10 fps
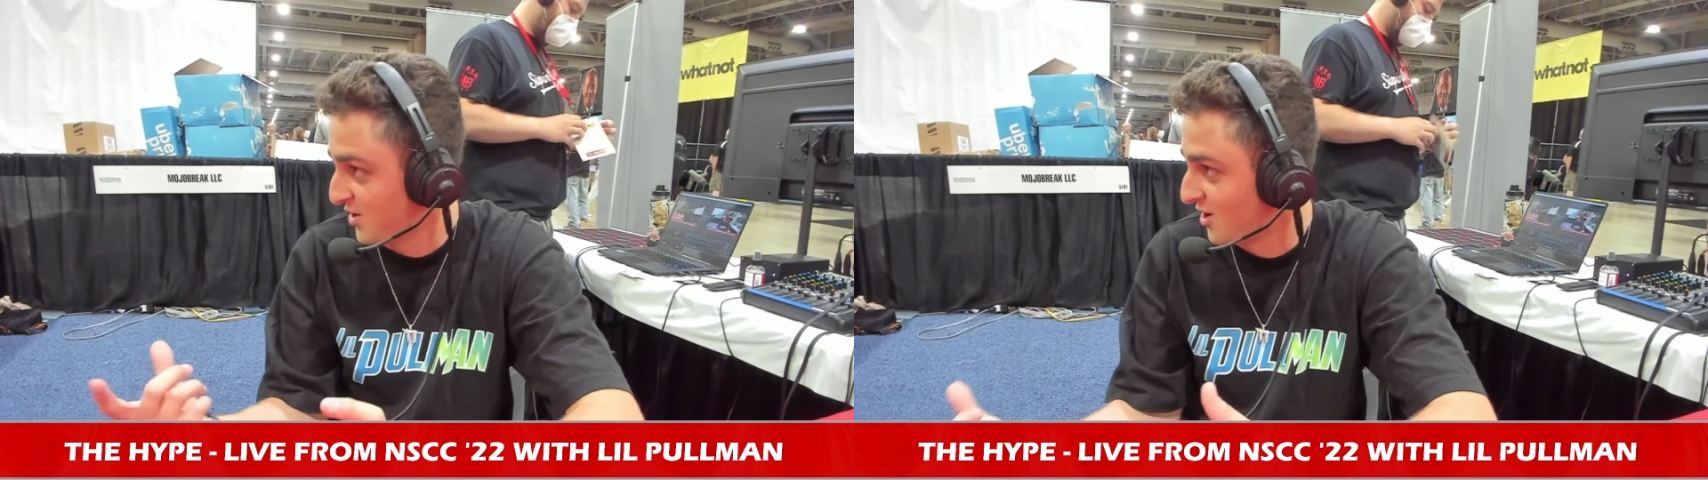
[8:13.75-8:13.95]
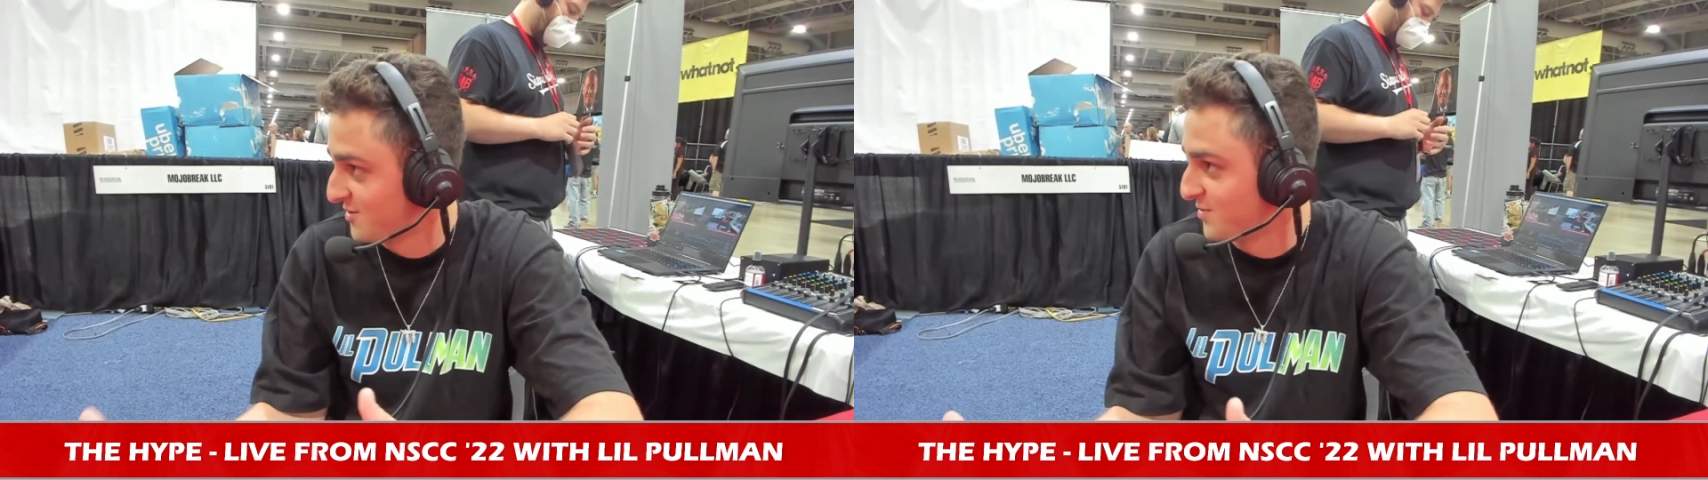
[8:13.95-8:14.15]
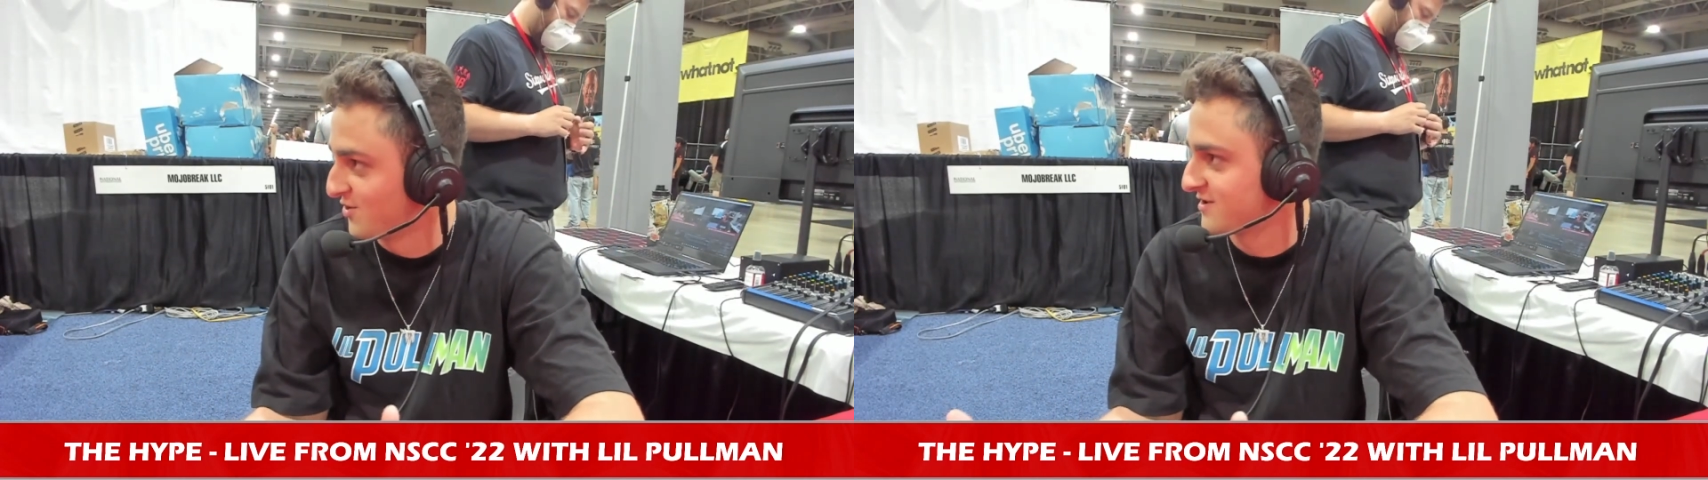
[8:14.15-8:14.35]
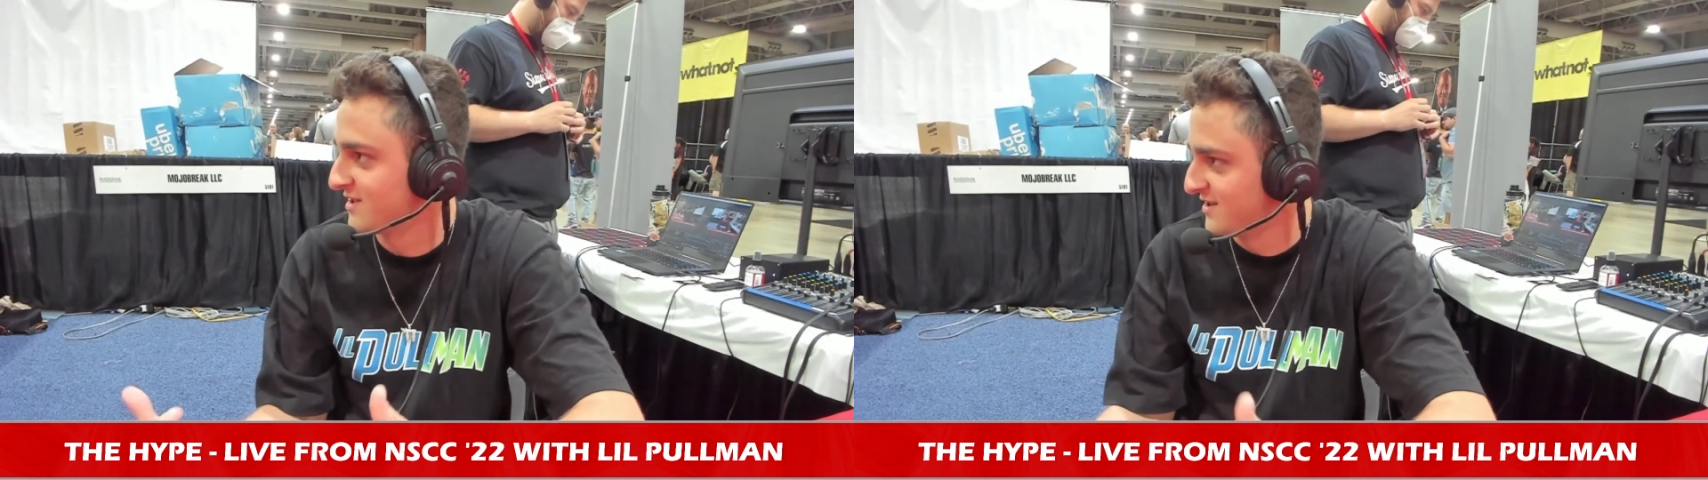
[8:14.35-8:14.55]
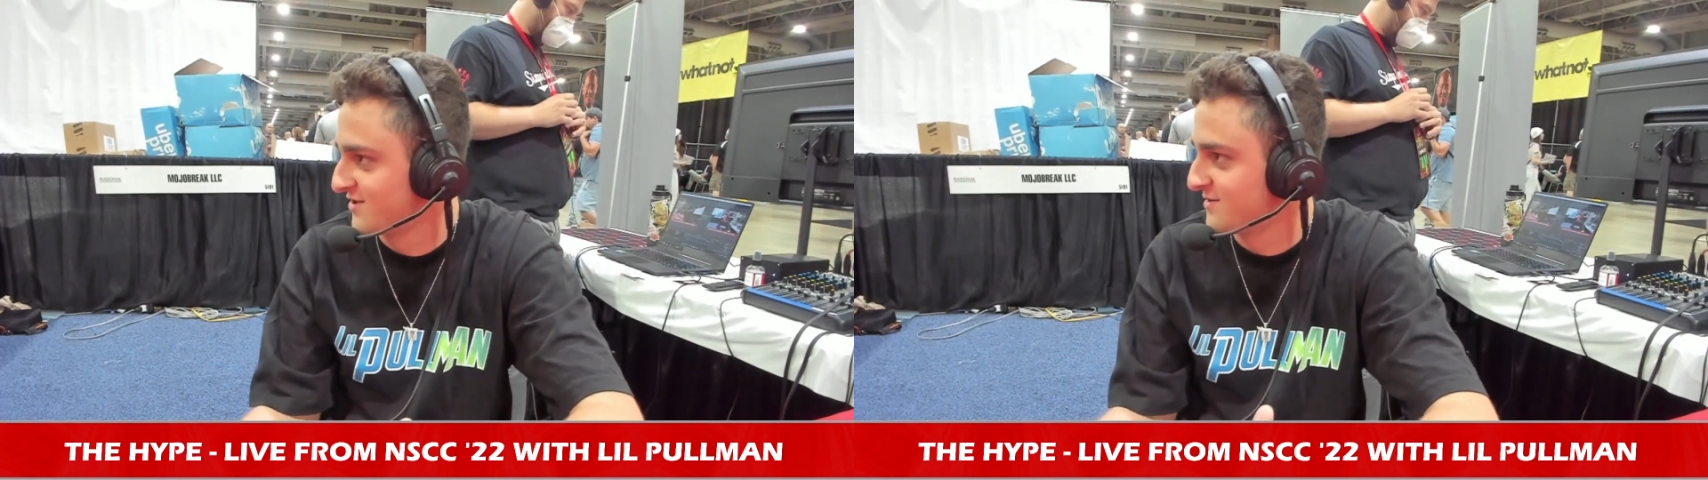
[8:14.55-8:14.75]
cardboard,
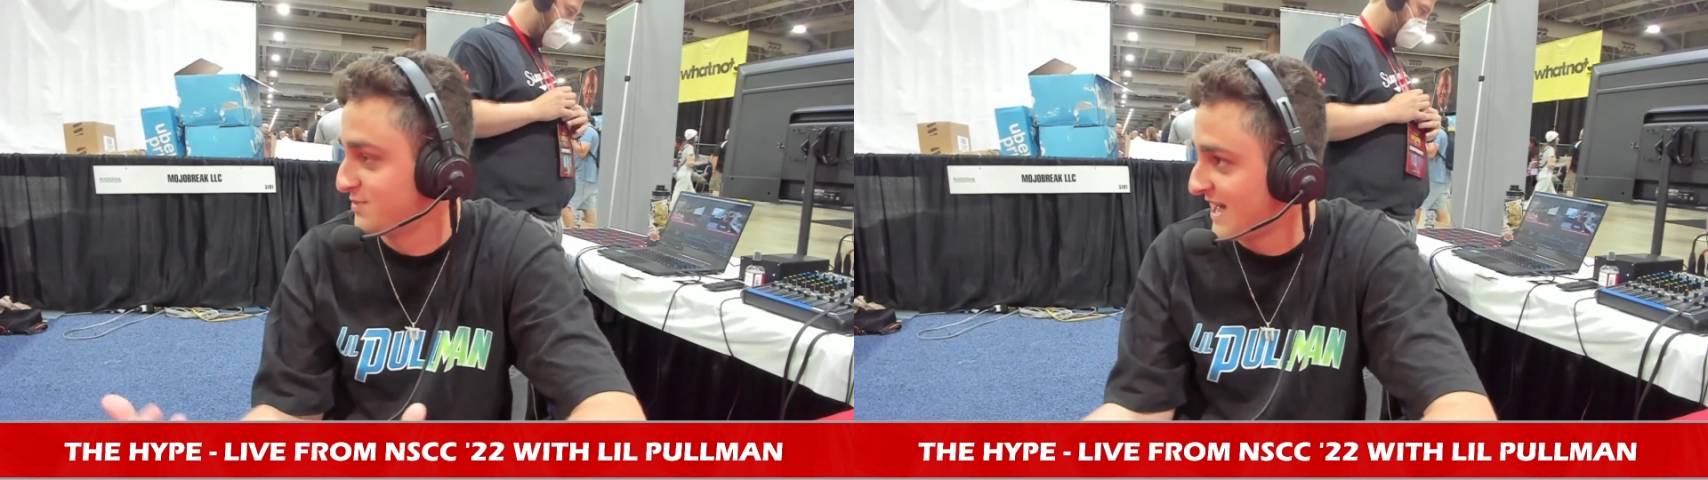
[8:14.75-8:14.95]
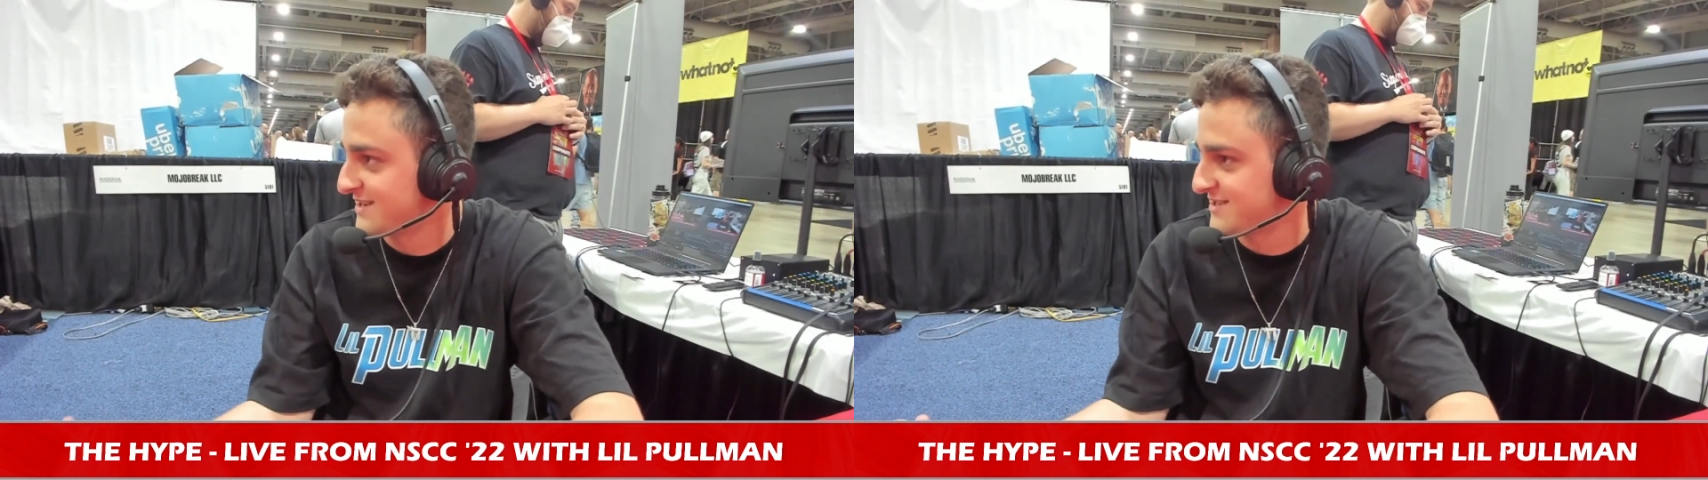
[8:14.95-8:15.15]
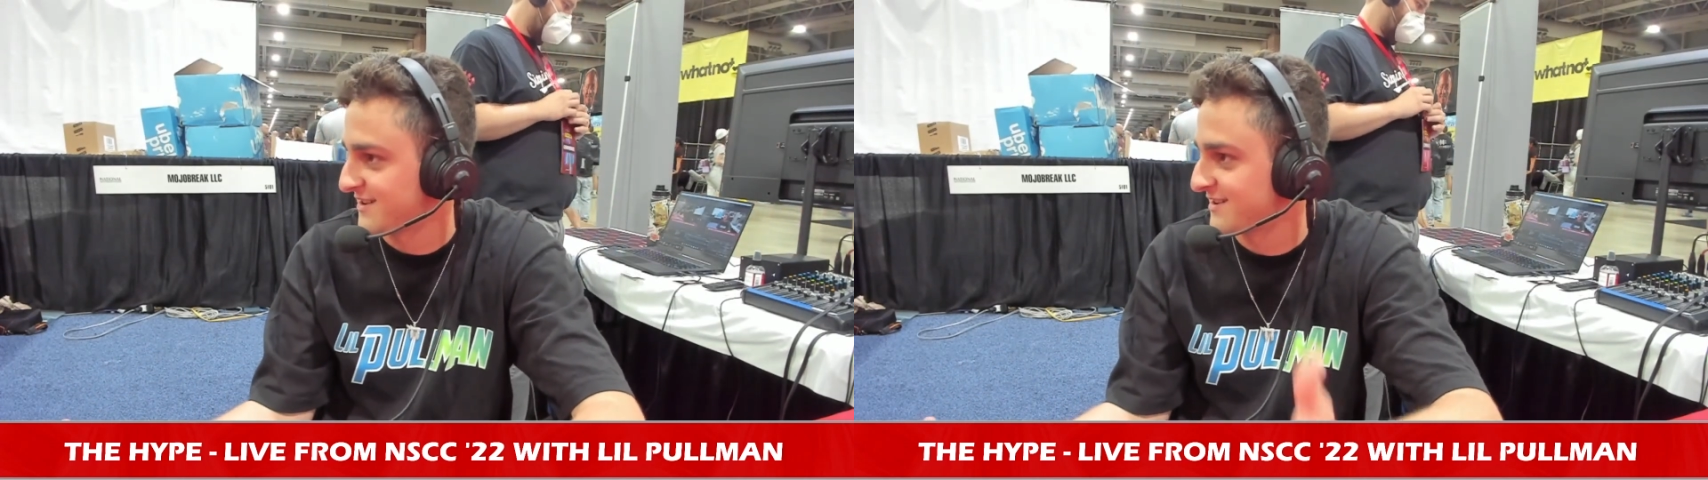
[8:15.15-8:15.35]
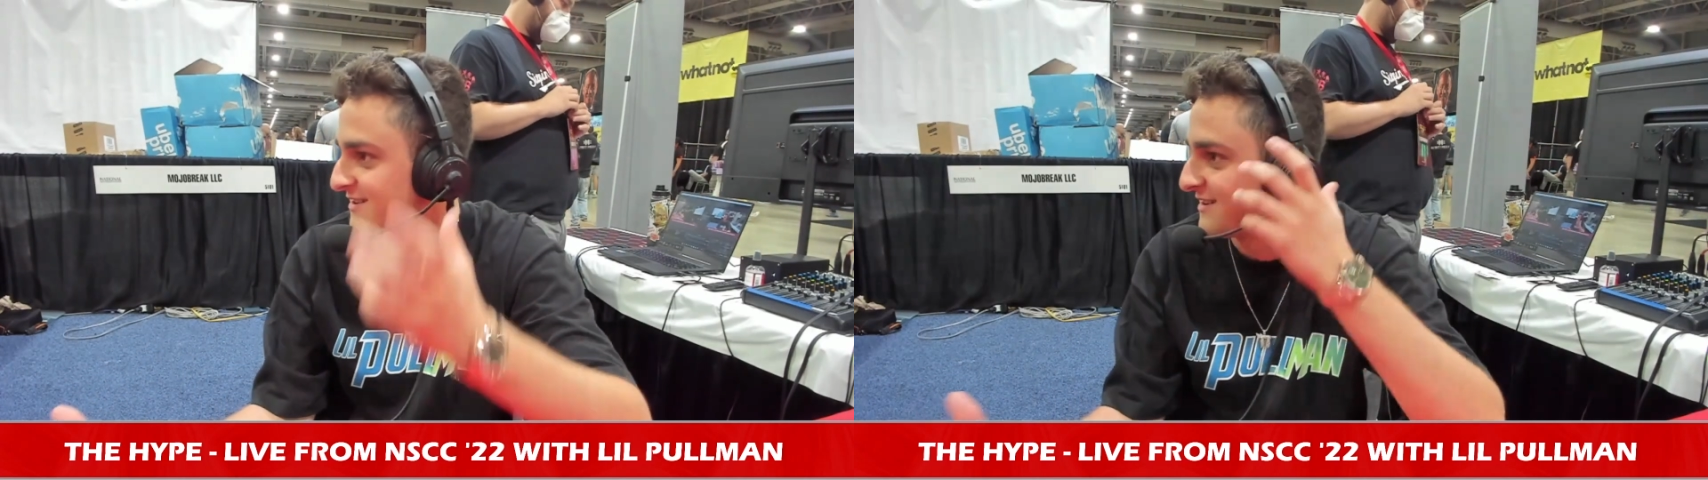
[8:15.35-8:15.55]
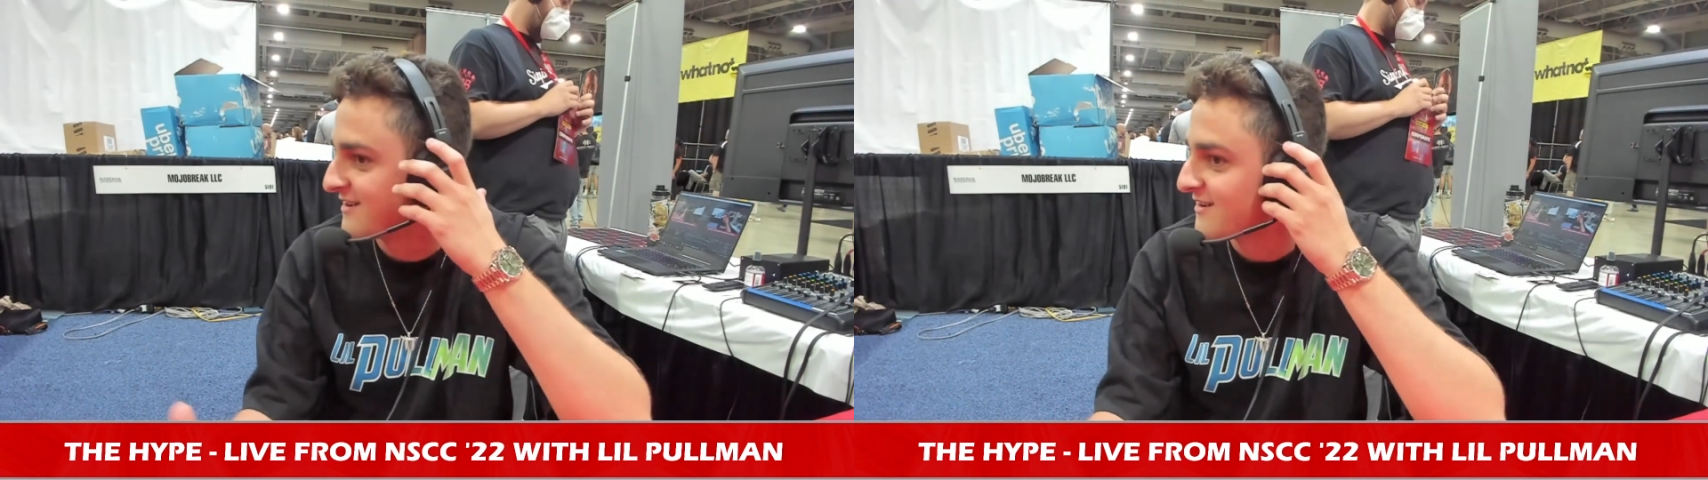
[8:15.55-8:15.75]
yeah. literally yep. plastic. Yeah,